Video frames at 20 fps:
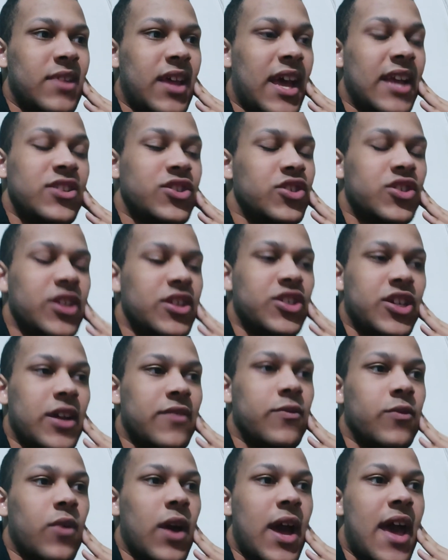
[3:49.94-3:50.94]
just in
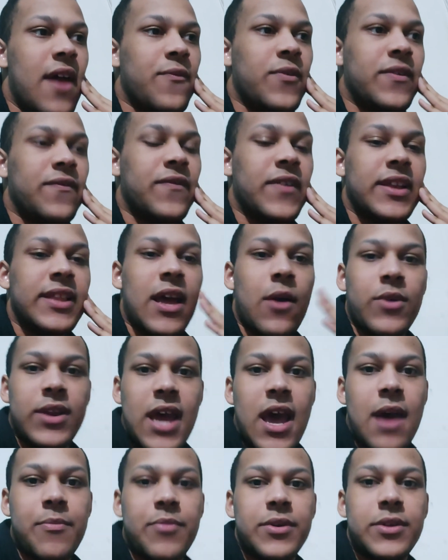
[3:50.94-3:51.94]
general, everything that would
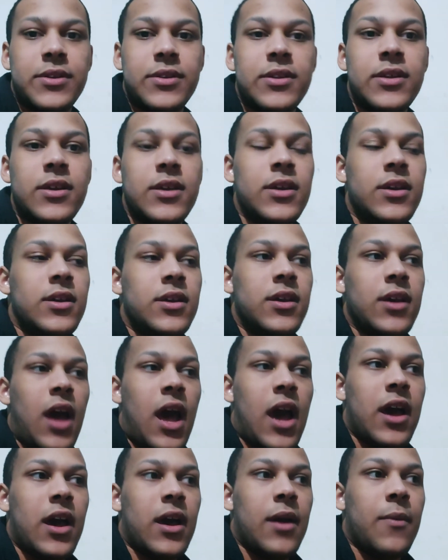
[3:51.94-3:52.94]
happen
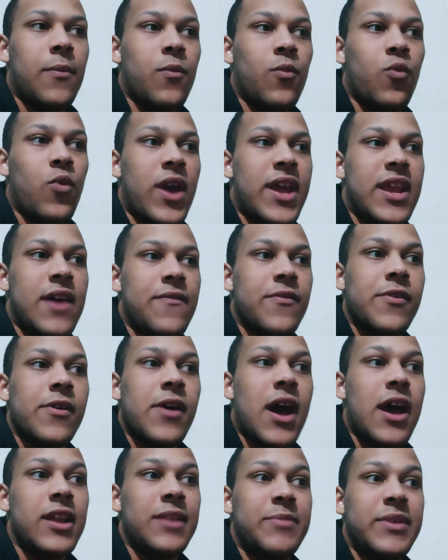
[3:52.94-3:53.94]
whenever
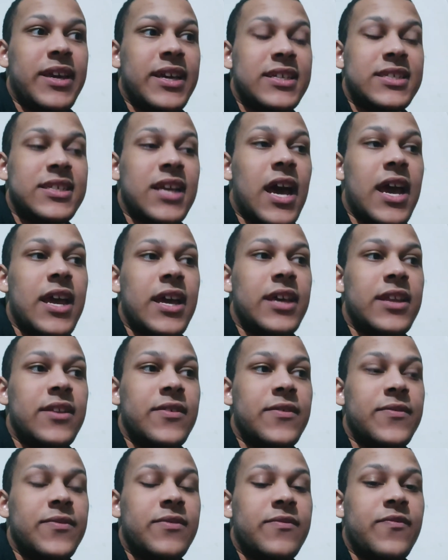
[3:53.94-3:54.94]
I'd be excited
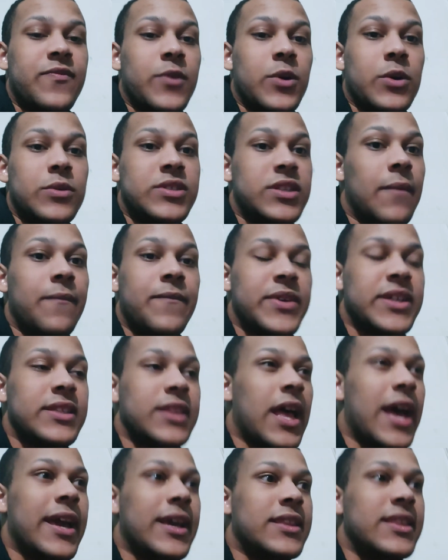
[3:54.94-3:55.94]
for something,
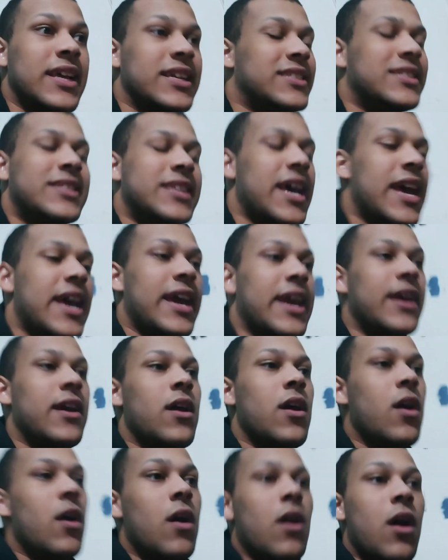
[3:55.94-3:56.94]
let's say,
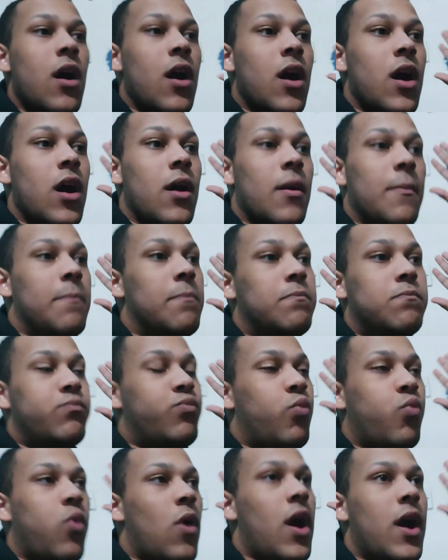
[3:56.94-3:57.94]
uh,
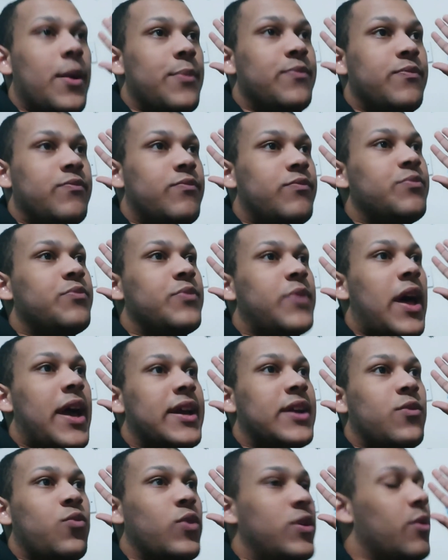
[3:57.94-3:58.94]

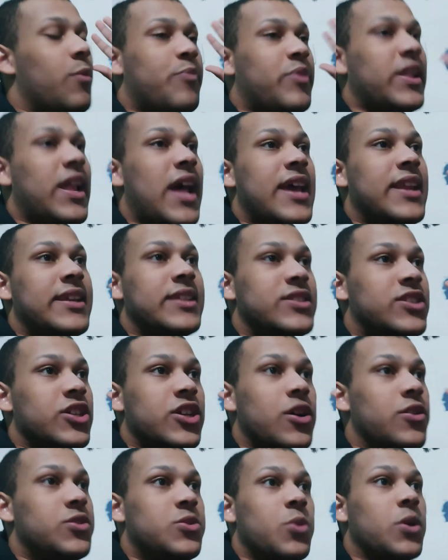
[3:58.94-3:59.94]
we were planning to
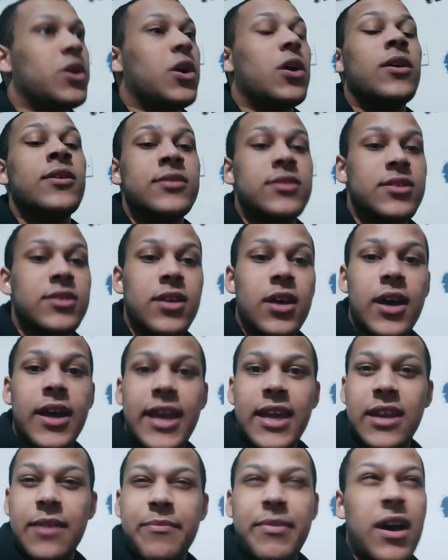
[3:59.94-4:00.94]
go to a concert
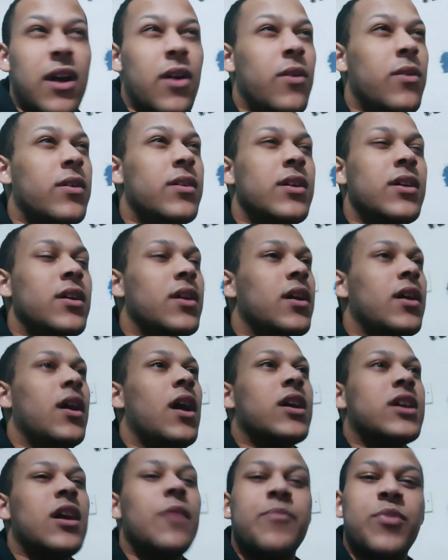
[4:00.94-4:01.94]
in about a
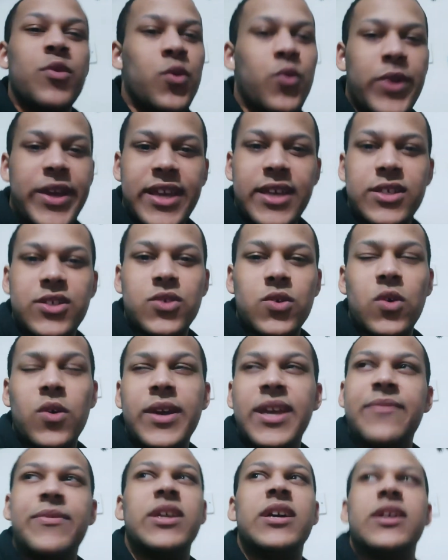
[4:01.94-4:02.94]
couple weeks or
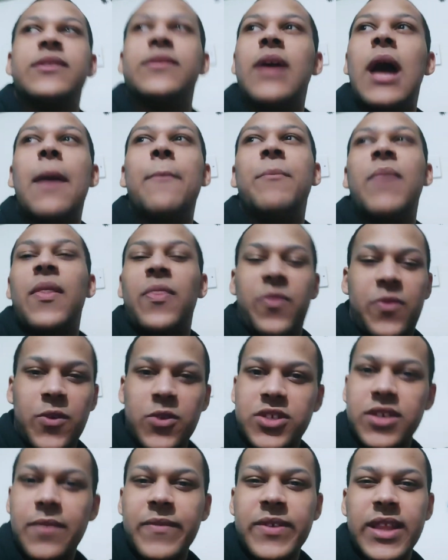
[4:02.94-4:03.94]
even a month or
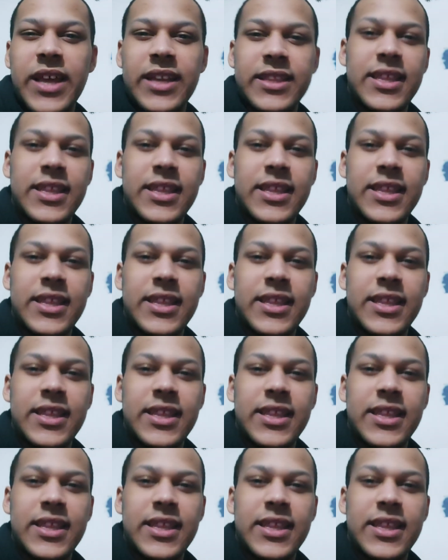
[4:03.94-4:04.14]
something like